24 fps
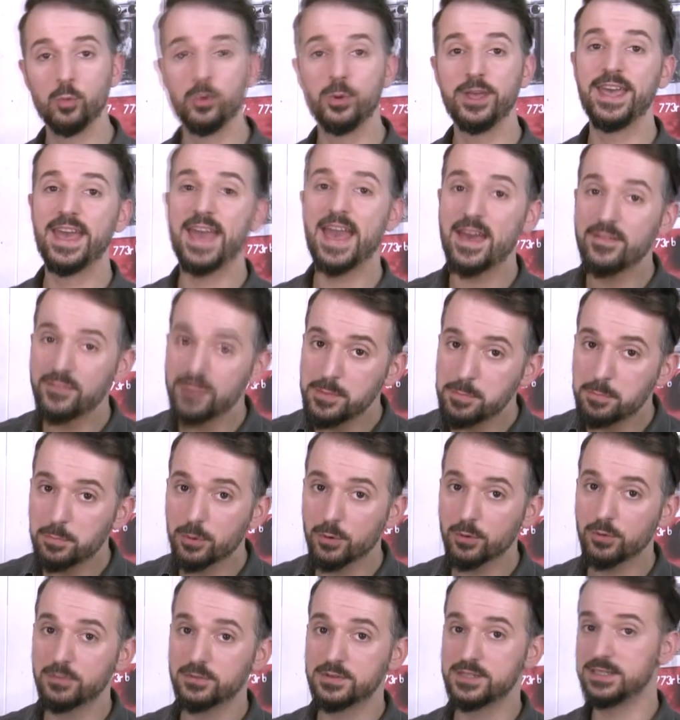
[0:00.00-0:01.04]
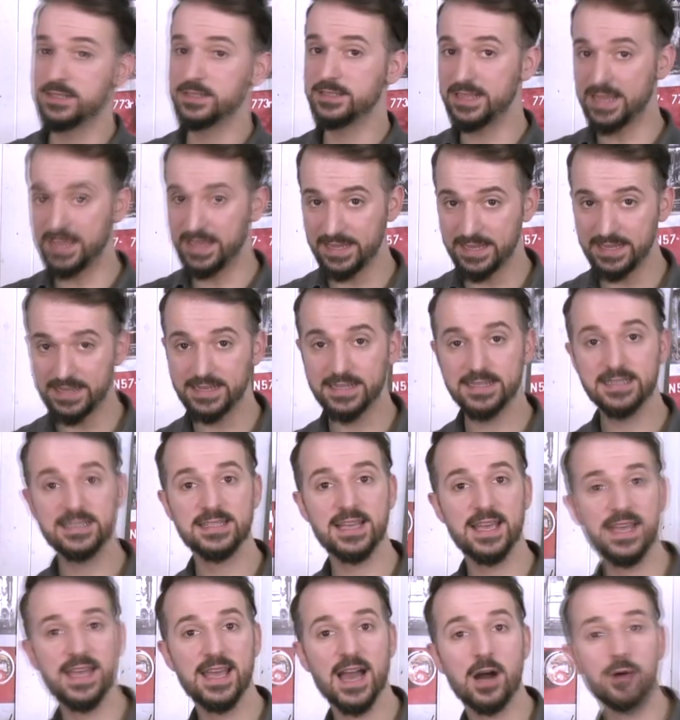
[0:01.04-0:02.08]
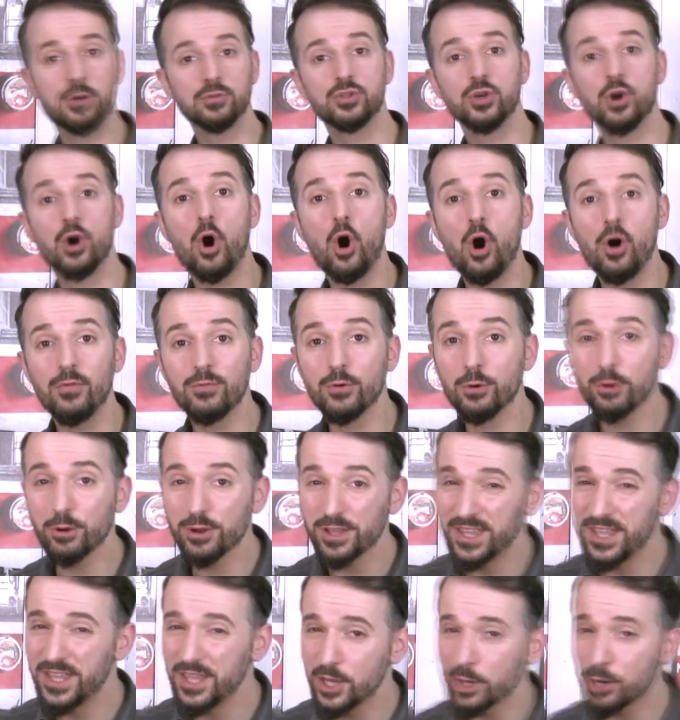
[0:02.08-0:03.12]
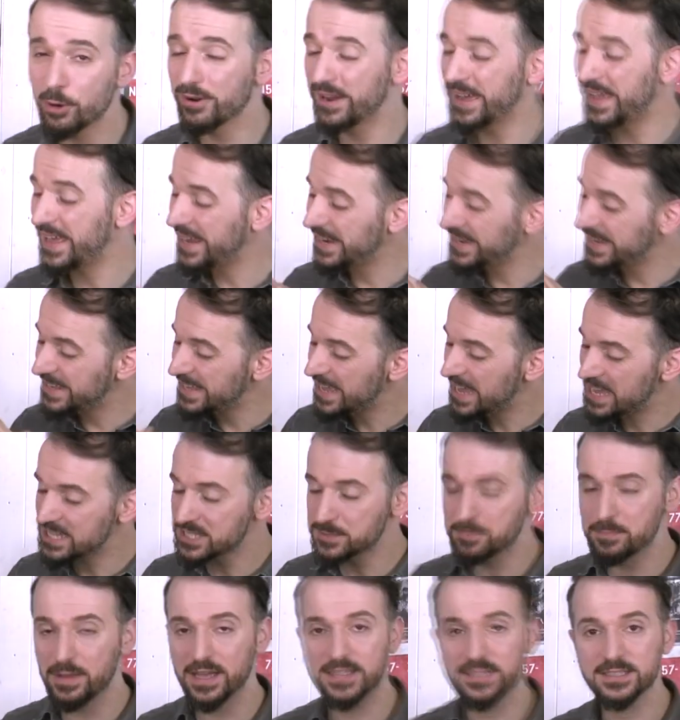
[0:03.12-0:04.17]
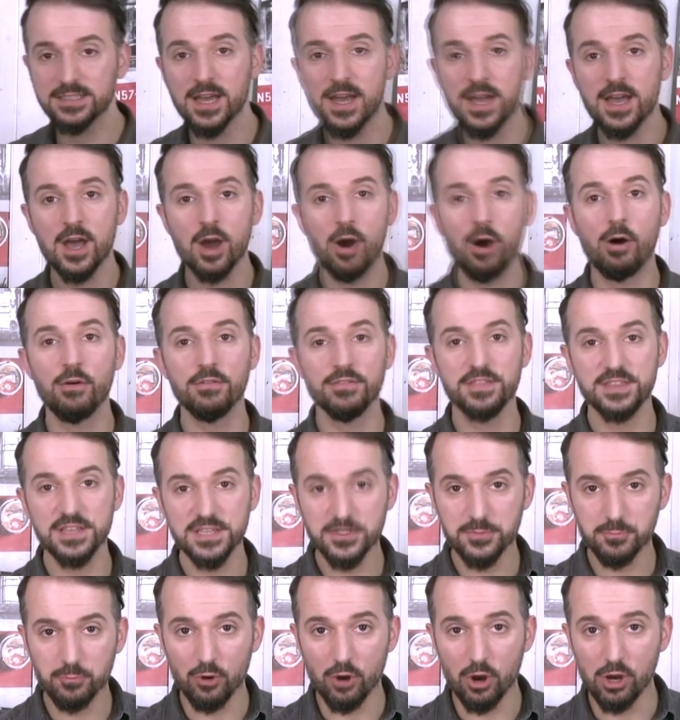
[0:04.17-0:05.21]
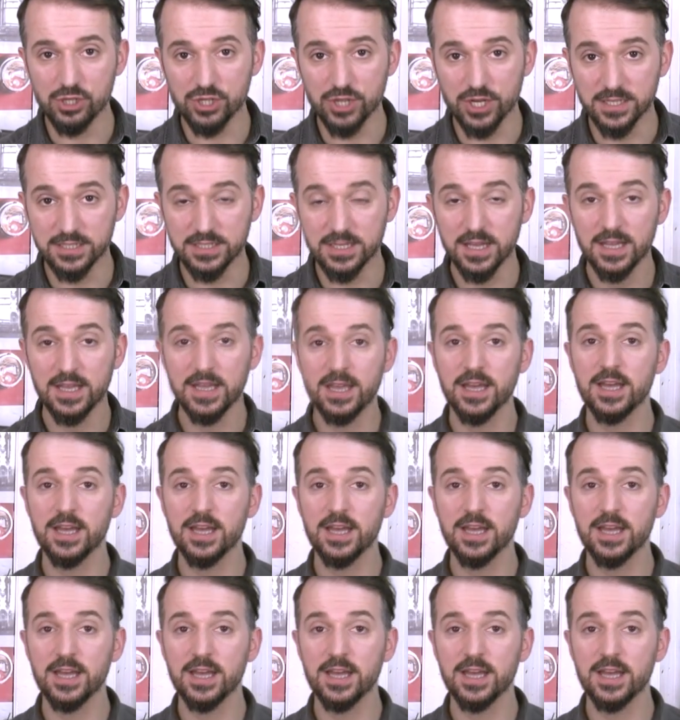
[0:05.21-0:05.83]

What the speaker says: We have improved day in and day out over a year any aspect of this project,